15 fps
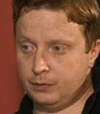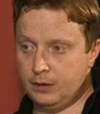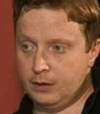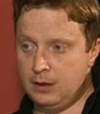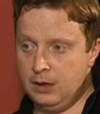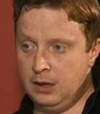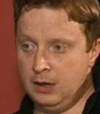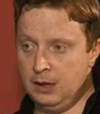
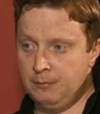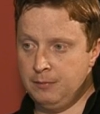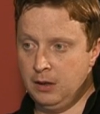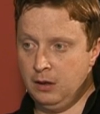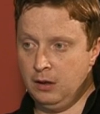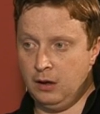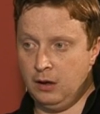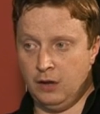
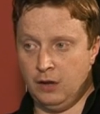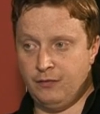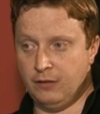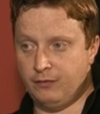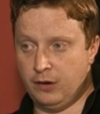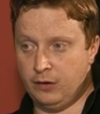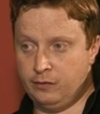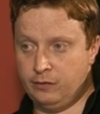I think a
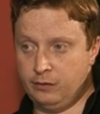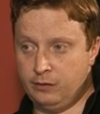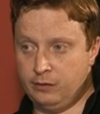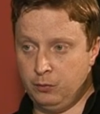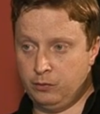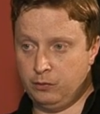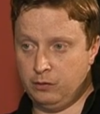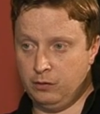very
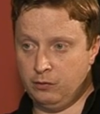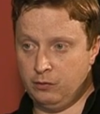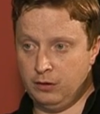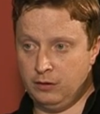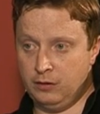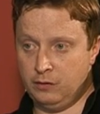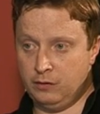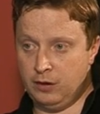simple solution
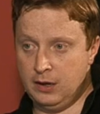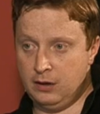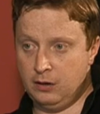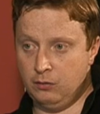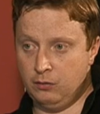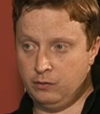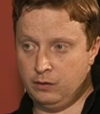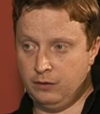is
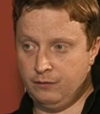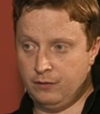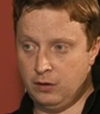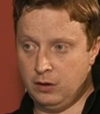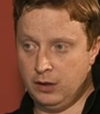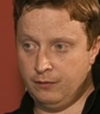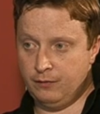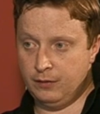taking on
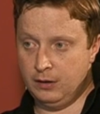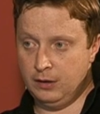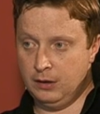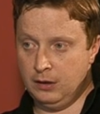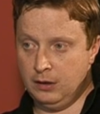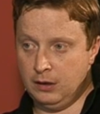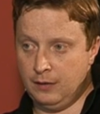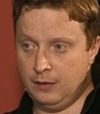c5
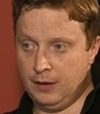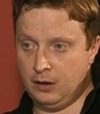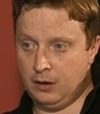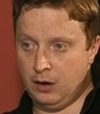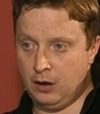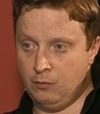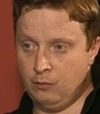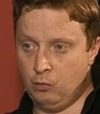and then
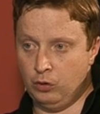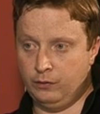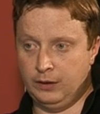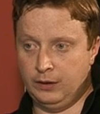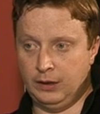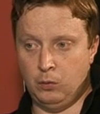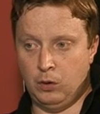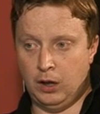going rook
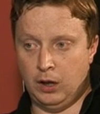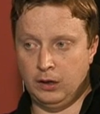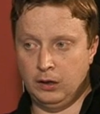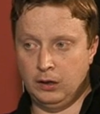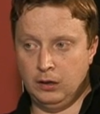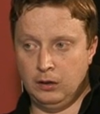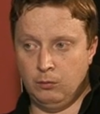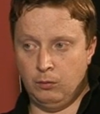d1.
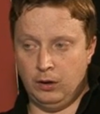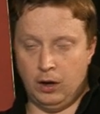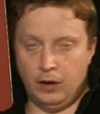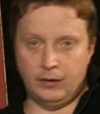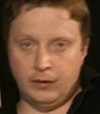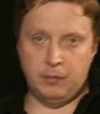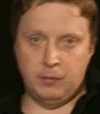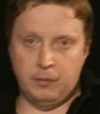with the
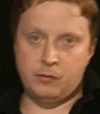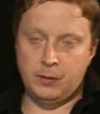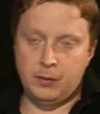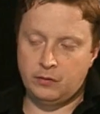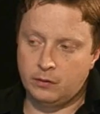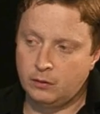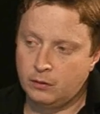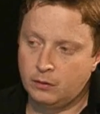idea of bishop
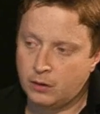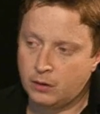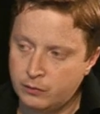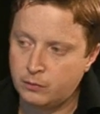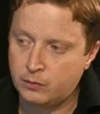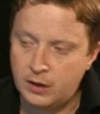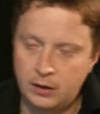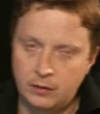e2 and
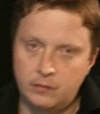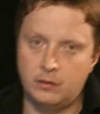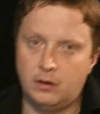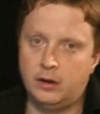castles kingside.